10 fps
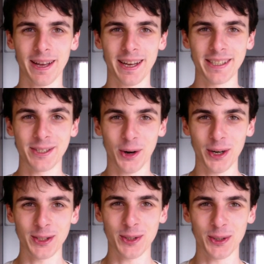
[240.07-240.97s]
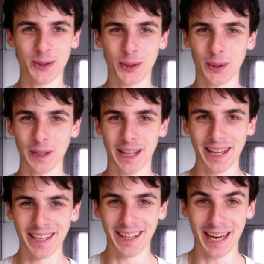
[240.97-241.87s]
started to control
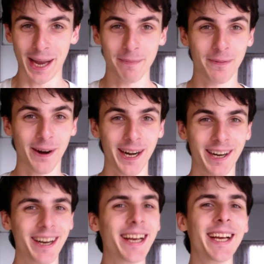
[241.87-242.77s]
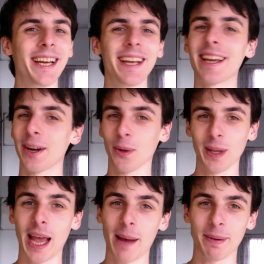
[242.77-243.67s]
the campfire. It can
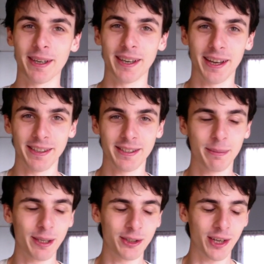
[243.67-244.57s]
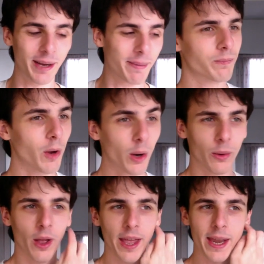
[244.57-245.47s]
only happen in a simulation game.
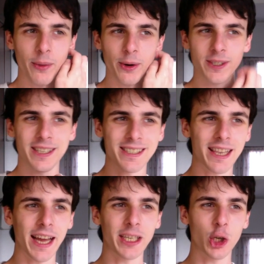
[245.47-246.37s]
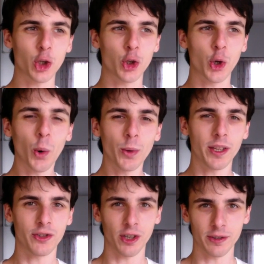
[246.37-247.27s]
Oh, now there is a slight tone
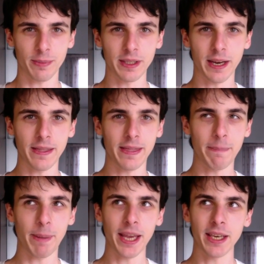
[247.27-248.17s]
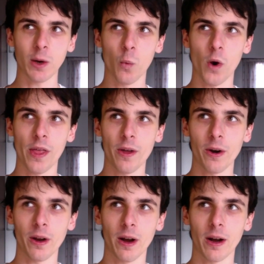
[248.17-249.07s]
adjustment depending
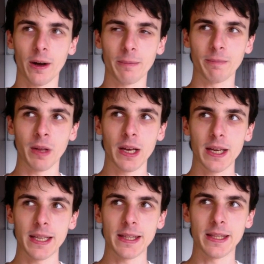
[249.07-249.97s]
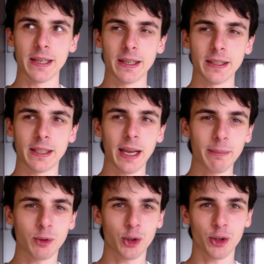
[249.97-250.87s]
whether the
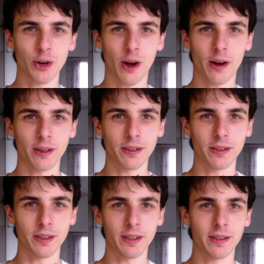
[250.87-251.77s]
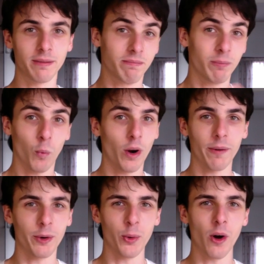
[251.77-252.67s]
temperature on
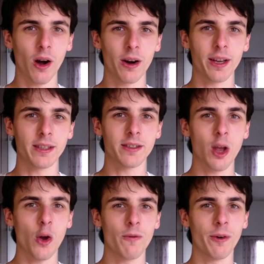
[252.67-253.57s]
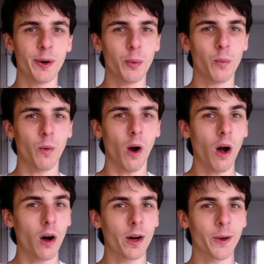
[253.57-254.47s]
wherever you are is very
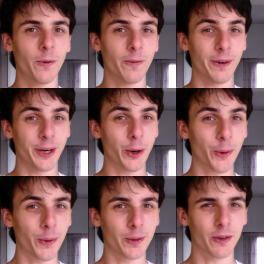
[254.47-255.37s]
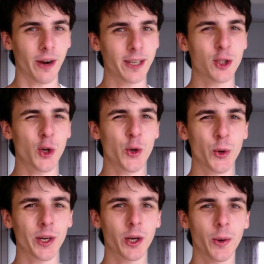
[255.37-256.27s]
hot or very cold, right? So
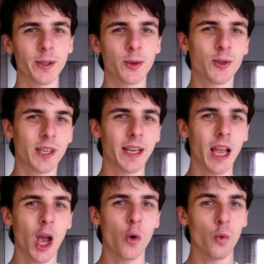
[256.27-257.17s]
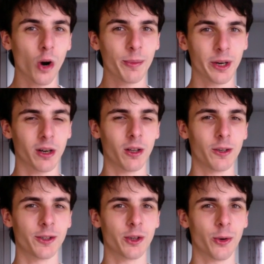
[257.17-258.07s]
you're going to see warmer
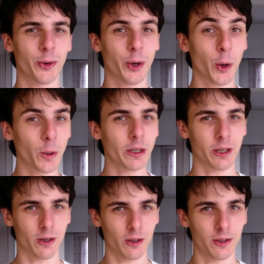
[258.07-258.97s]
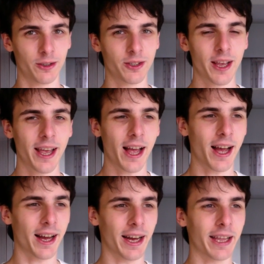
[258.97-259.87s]
colors or colder colors.
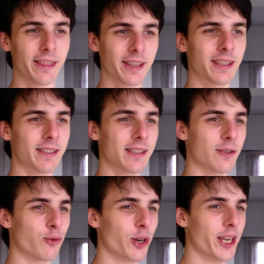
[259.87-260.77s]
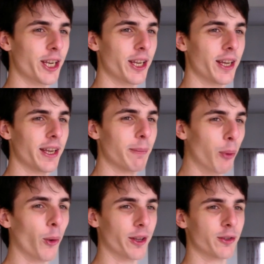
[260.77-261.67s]
I think this is really
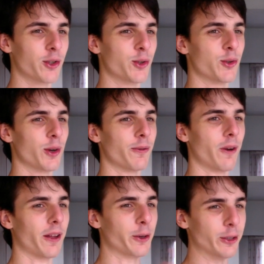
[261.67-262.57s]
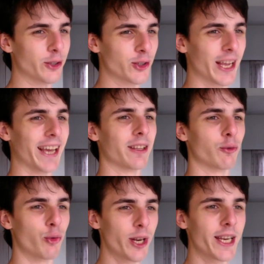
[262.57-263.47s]
important to sort of understand
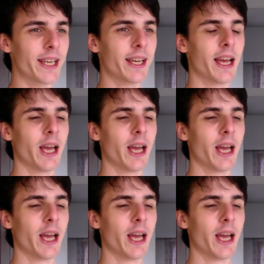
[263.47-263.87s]
really